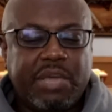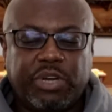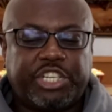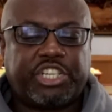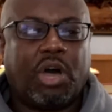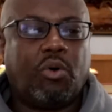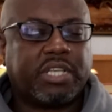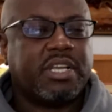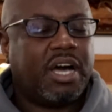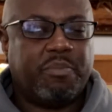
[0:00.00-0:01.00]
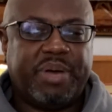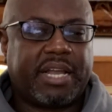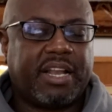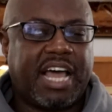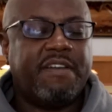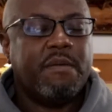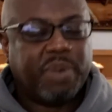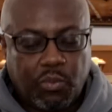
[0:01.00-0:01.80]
He would show us a better life.